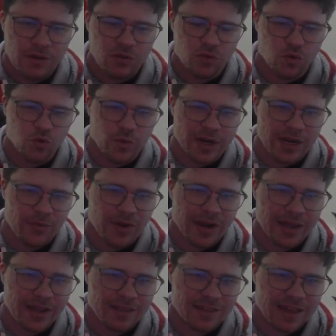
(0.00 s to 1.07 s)
do really well
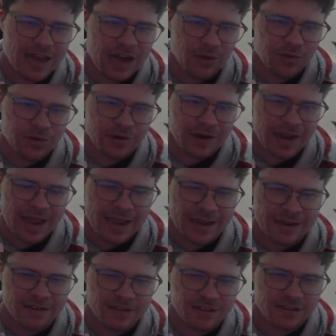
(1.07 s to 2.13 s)
against Carlton,
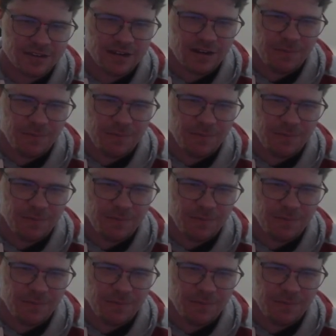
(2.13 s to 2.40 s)
and